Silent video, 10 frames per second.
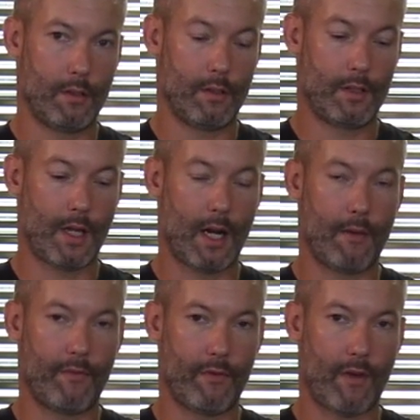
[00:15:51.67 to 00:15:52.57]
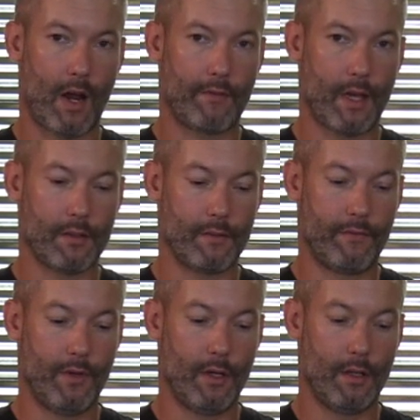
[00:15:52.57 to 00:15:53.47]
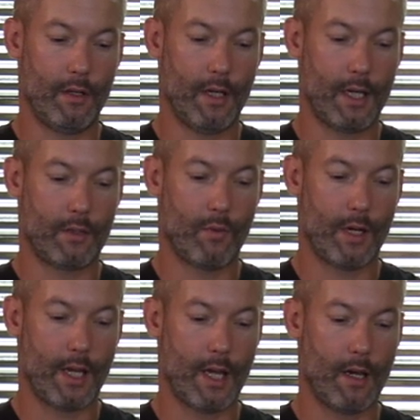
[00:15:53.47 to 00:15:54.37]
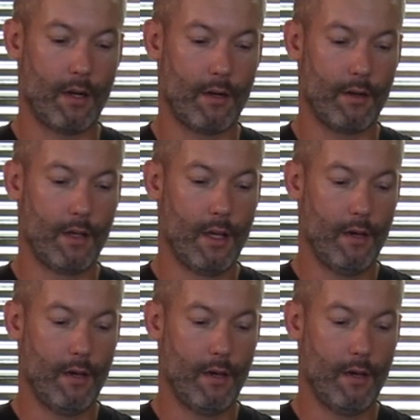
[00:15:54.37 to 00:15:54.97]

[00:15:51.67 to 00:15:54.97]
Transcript: set up for 5,000 foot at 2,800